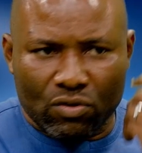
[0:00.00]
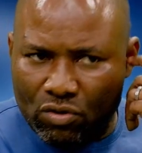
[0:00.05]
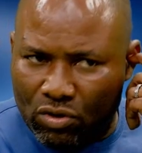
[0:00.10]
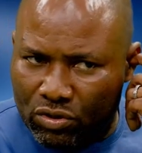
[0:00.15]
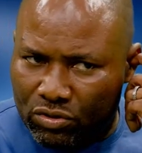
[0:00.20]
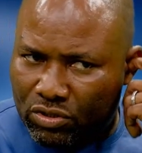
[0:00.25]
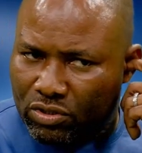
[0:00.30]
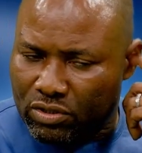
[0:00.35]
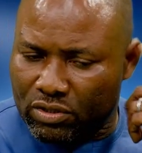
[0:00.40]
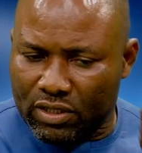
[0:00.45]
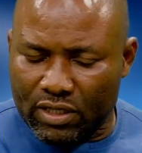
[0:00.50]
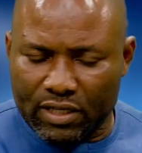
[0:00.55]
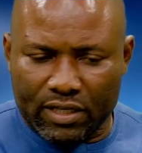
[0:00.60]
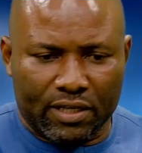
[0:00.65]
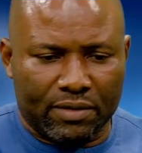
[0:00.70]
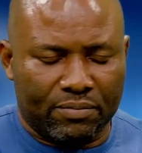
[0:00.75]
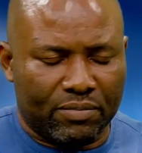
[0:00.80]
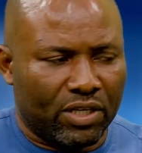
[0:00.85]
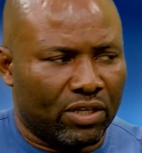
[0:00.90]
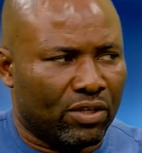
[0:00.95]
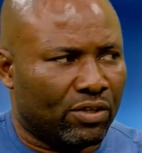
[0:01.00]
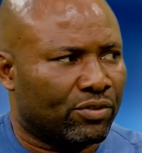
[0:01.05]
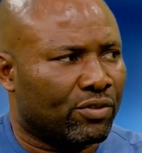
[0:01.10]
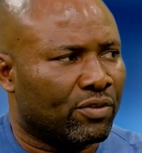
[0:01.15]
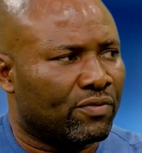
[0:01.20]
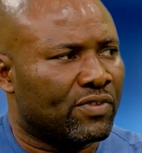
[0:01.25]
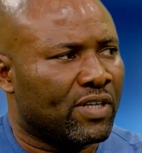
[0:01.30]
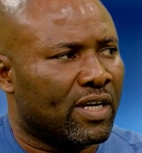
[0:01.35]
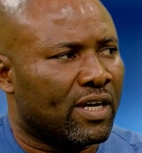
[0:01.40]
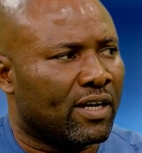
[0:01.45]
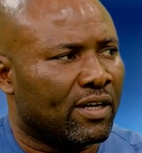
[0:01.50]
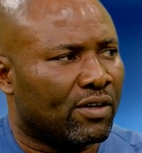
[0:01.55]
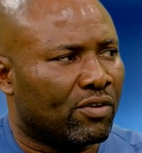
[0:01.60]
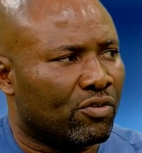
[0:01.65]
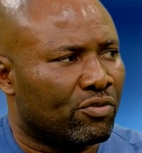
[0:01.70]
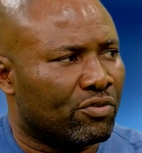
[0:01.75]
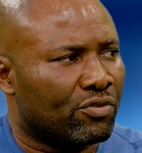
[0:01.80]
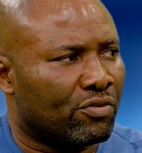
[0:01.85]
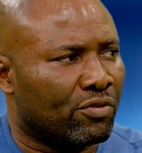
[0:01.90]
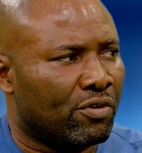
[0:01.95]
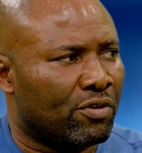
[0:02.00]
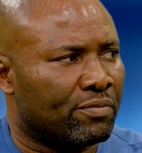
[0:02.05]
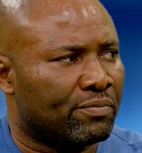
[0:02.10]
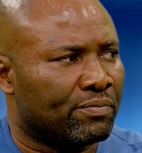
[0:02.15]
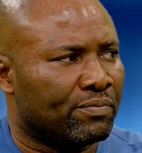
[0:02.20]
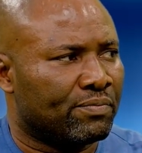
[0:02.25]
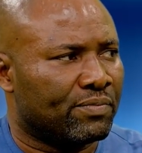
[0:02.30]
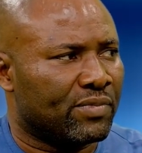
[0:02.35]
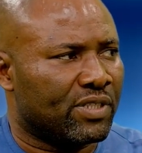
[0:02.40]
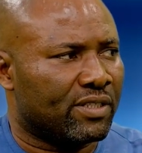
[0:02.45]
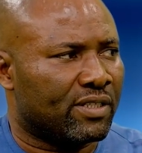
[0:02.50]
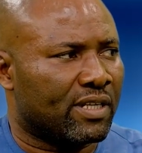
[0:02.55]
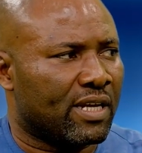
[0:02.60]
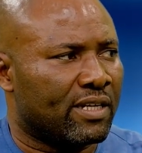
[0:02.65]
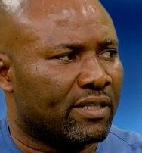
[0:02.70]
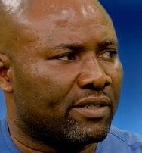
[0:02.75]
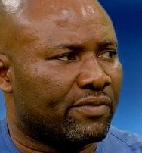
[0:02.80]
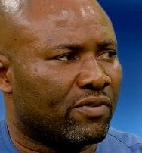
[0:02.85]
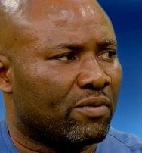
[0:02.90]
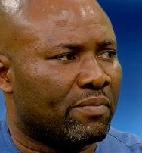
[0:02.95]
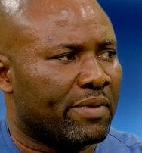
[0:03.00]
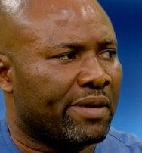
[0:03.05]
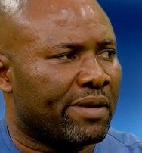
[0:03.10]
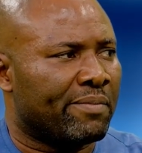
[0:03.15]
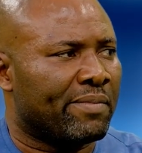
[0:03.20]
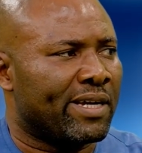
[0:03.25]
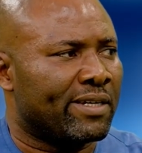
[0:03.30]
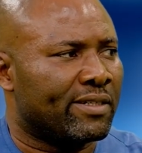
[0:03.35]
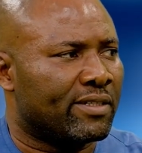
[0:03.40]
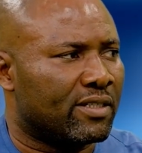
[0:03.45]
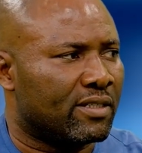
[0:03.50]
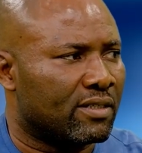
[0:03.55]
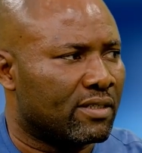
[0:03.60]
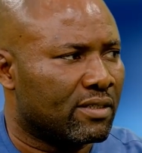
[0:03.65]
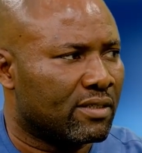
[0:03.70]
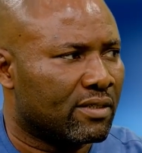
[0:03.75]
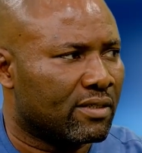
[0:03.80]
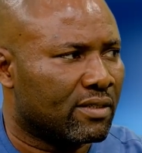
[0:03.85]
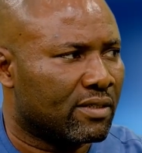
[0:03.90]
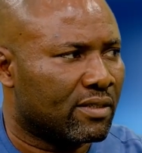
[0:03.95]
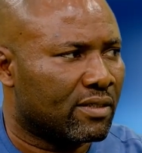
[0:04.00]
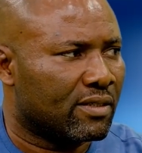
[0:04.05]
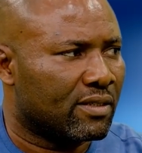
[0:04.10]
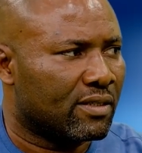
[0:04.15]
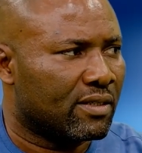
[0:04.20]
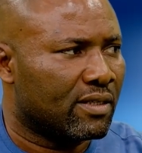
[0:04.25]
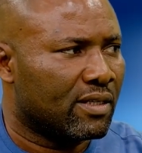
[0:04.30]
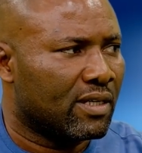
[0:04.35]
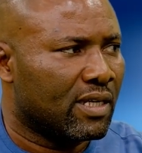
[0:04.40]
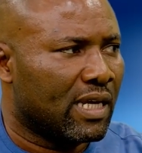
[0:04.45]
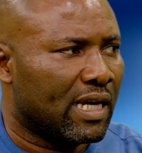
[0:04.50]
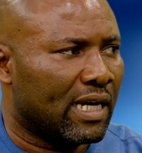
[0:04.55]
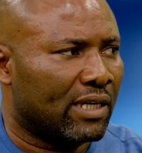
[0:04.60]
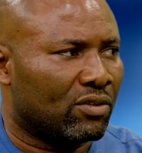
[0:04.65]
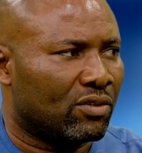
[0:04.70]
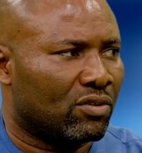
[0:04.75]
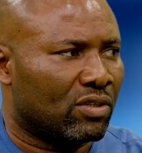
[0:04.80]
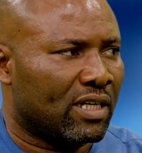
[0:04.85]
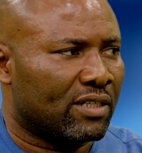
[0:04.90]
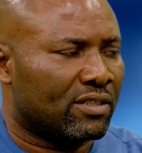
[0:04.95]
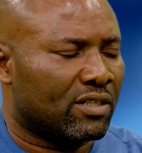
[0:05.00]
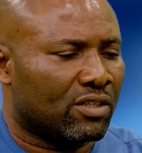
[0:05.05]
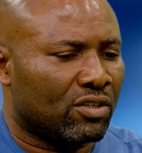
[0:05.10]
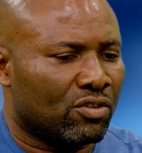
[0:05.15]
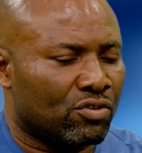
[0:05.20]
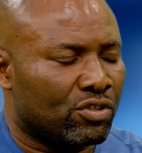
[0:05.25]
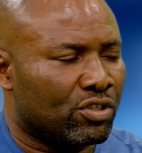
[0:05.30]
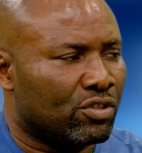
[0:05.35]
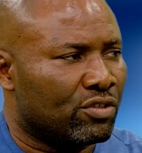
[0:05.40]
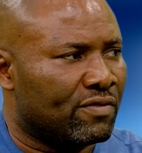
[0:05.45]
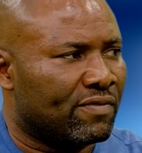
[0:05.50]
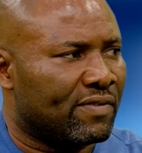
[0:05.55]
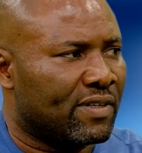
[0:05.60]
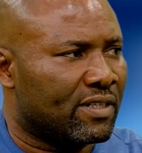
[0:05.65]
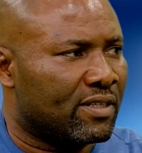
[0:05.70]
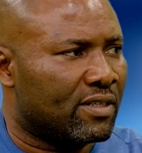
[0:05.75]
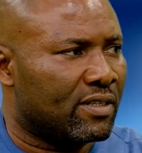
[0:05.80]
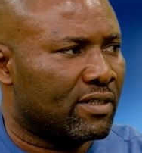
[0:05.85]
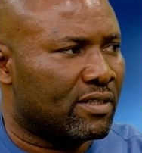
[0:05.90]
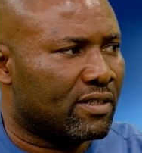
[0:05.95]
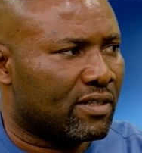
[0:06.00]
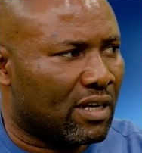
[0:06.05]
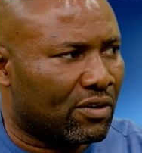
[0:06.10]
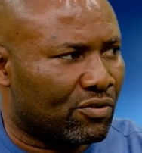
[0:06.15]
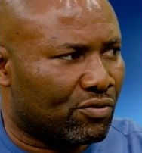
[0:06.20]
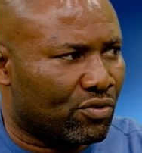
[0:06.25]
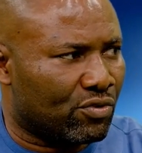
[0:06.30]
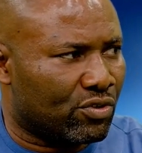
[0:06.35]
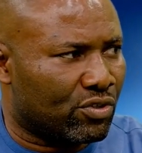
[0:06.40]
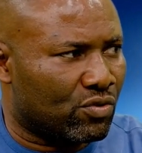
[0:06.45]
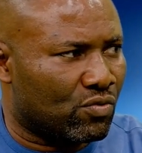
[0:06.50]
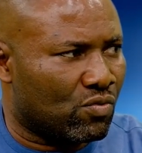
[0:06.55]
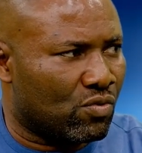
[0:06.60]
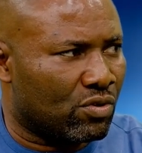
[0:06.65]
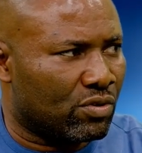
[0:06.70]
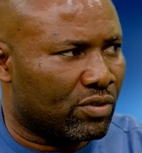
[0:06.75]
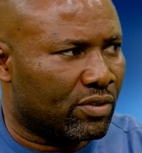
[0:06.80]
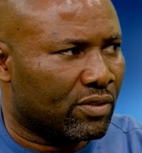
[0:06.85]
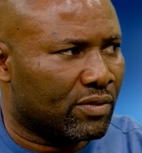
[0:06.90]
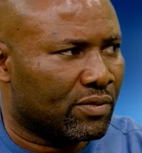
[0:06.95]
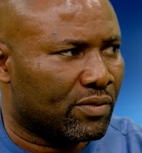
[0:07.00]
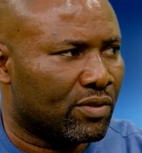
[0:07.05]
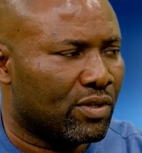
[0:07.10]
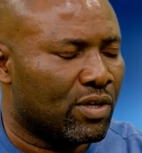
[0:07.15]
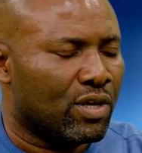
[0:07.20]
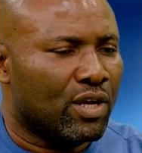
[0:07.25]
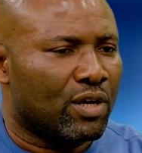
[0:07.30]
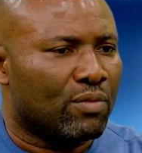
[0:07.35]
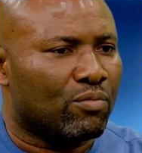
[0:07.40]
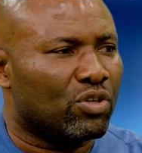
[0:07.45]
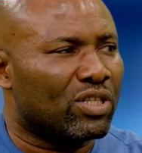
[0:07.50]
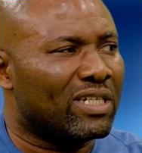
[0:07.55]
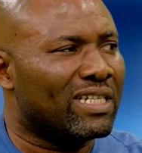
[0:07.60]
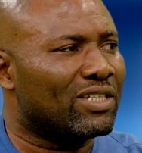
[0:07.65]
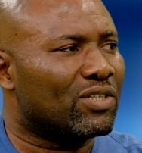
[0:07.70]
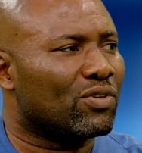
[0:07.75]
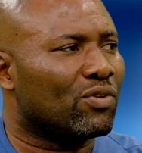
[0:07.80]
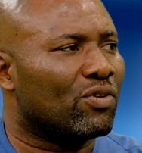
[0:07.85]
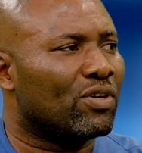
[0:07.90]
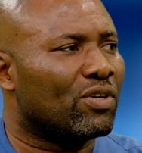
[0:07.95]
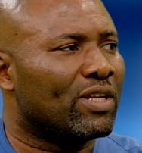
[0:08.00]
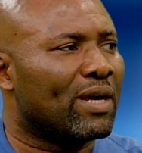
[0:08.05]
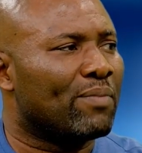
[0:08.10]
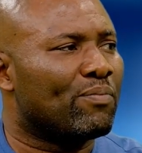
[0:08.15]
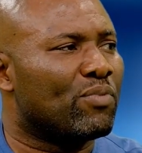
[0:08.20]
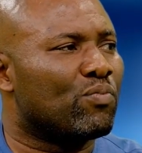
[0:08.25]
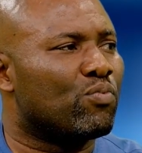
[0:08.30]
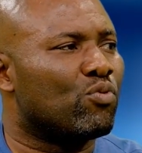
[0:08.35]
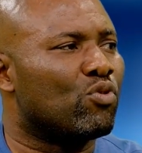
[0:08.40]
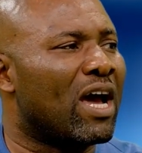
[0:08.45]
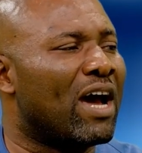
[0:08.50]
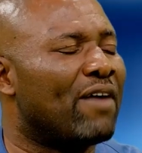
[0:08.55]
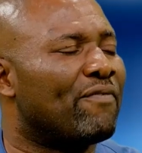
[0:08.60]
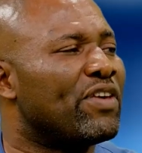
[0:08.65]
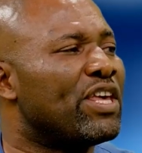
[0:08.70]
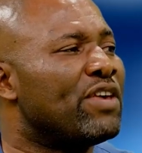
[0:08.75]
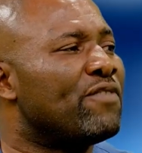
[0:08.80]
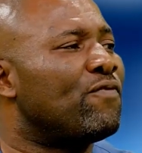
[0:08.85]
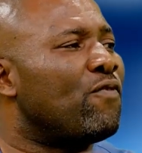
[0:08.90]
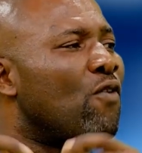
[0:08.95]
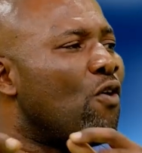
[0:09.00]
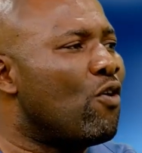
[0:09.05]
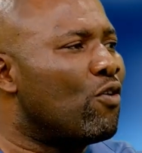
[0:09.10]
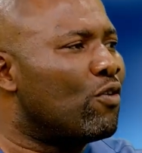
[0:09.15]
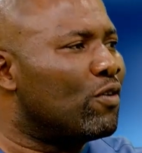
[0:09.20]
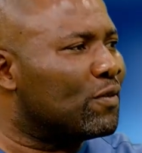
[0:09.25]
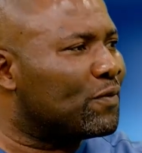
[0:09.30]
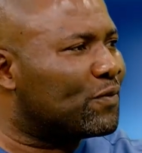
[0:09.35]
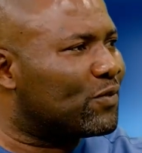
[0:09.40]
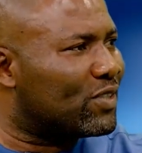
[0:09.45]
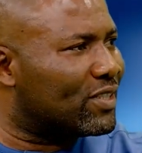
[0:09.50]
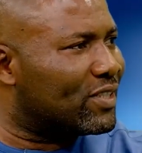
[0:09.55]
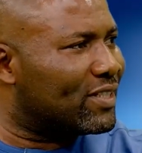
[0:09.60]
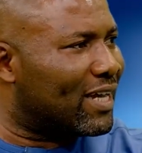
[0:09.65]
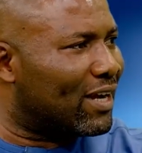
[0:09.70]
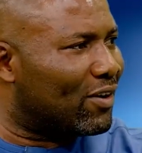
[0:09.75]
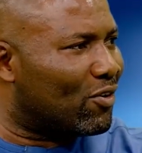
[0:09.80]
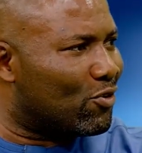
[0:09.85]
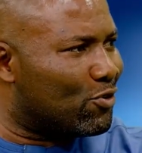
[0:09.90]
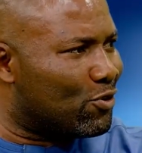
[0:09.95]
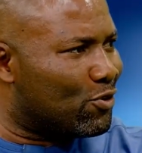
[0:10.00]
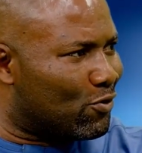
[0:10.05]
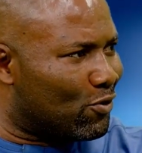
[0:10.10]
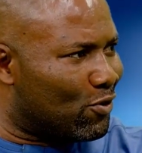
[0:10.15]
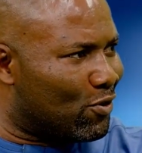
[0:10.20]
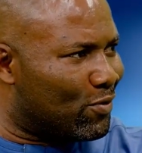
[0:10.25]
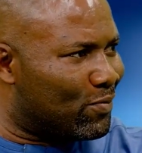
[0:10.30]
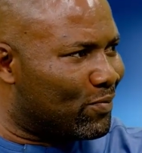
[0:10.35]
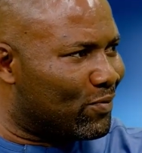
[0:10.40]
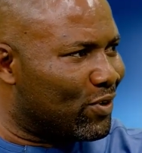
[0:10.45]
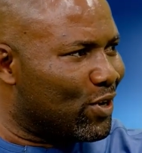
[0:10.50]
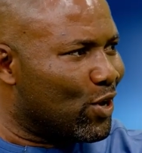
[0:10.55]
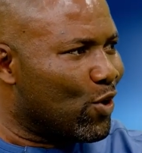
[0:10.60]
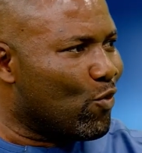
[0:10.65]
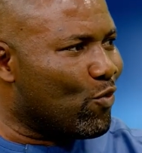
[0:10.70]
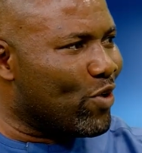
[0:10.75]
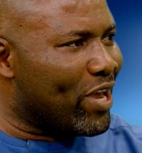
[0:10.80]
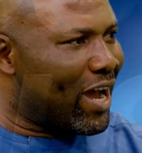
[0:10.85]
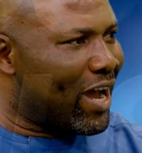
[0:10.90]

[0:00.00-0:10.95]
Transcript: got a lot of their curriculum designs from MIT and other technology universities across the world. Okay. But these other people have evolved their curriculum. Okay. We